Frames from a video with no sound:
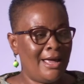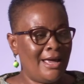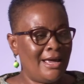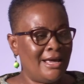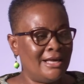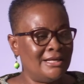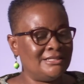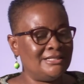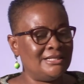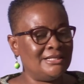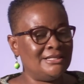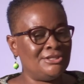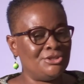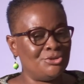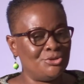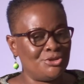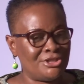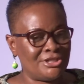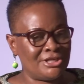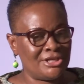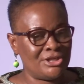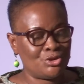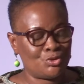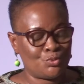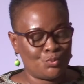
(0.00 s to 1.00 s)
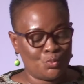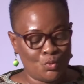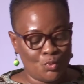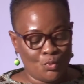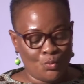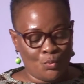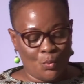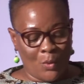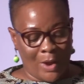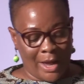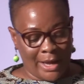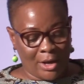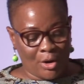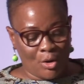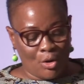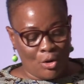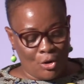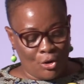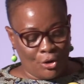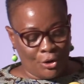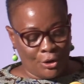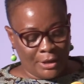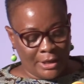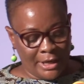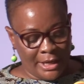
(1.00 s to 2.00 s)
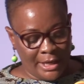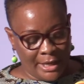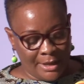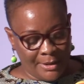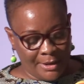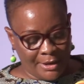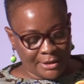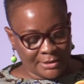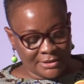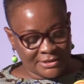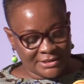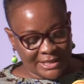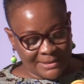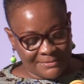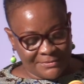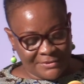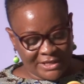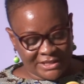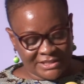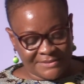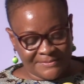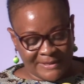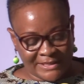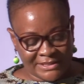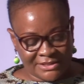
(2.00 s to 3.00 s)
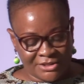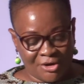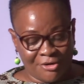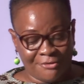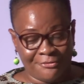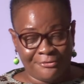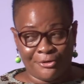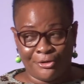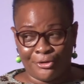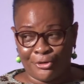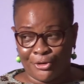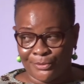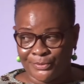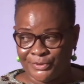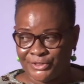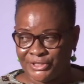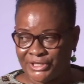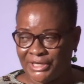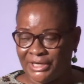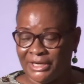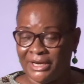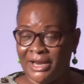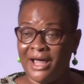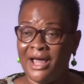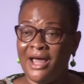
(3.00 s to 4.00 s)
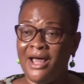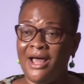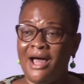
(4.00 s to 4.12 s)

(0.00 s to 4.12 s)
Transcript: institutions who work on the subject matter of corruption